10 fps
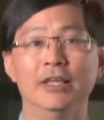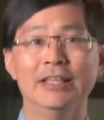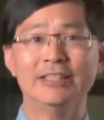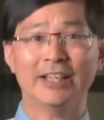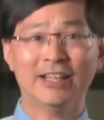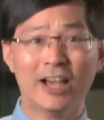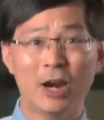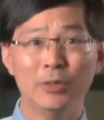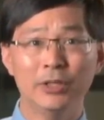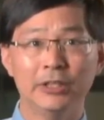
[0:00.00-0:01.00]
is that
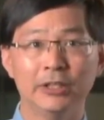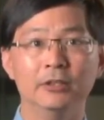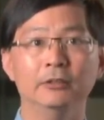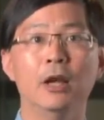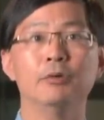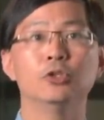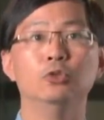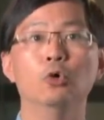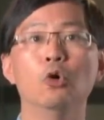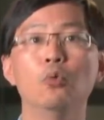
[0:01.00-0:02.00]
currently there is
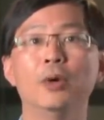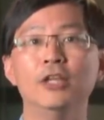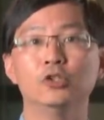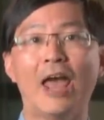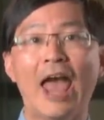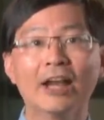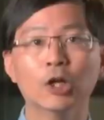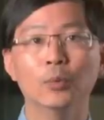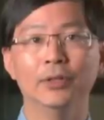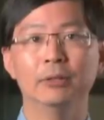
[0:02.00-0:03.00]
no way to
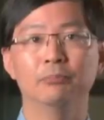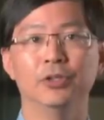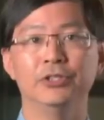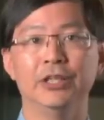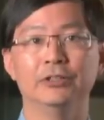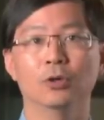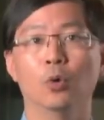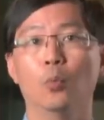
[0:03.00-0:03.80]
accurately predict